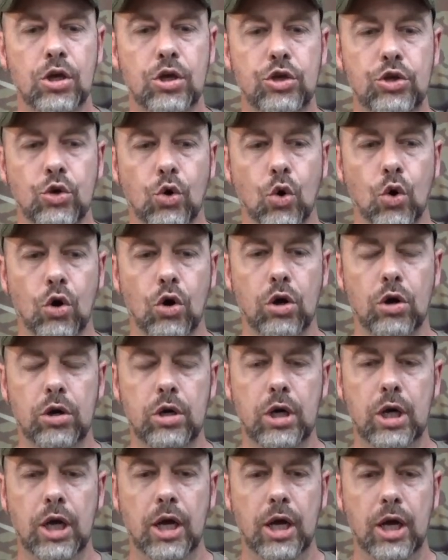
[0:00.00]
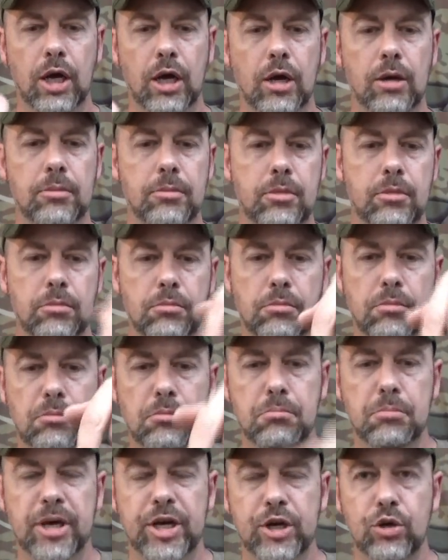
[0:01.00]
Your
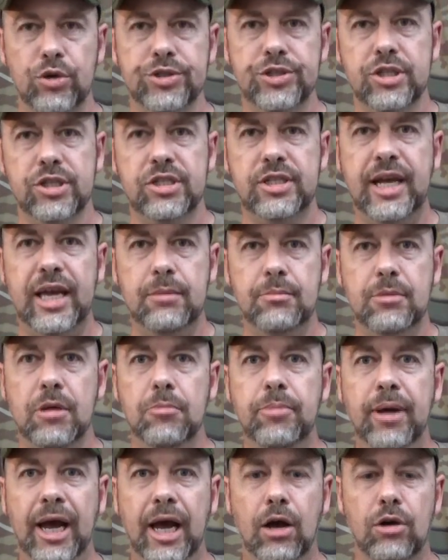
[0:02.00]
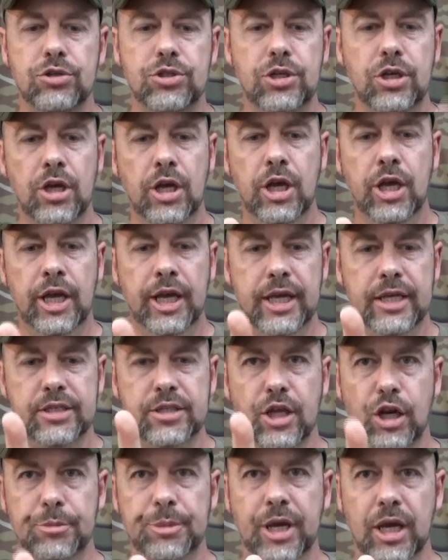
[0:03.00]
middle sustainment pouch is
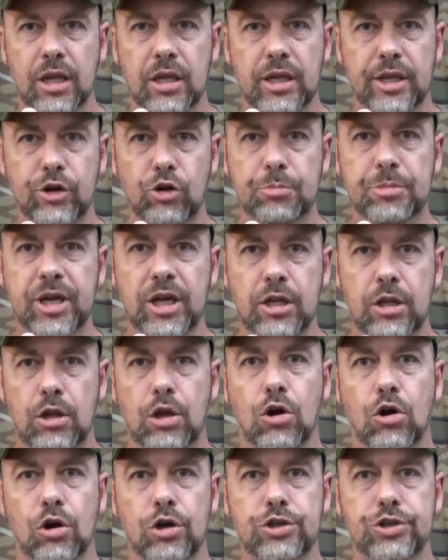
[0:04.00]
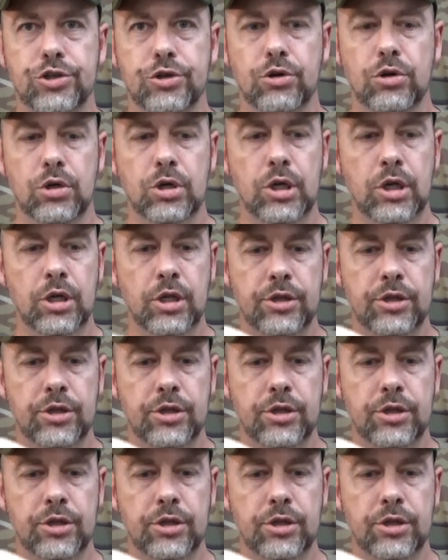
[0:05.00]
going to be a little bit larger